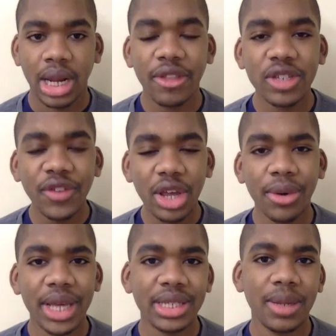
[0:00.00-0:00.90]
Now, this video
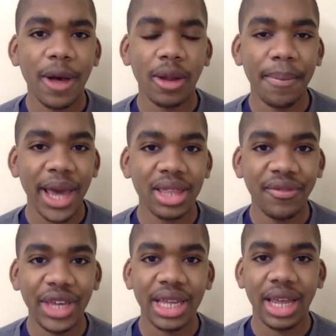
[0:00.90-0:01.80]
isn't about Mike the
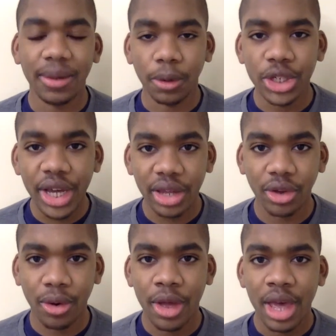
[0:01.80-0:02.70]
Vegan in
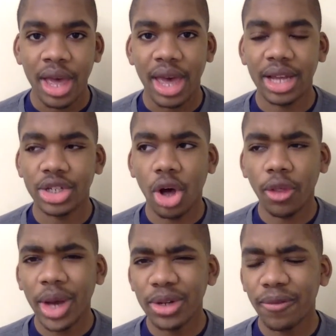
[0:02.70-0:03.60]
particular, and
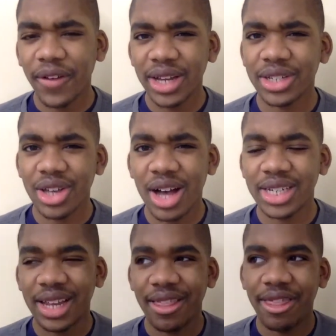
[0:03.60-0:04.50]
although I don't find his
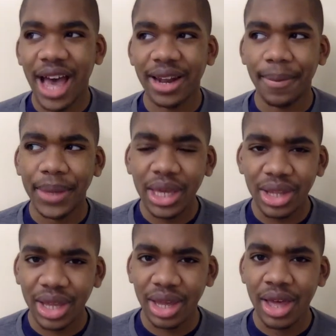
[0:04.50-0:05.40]
content that
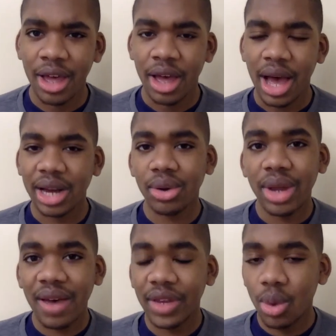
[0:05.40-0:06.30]
appealing, I don't
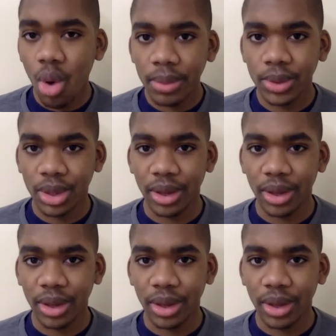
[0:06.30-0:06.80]
have any qualms with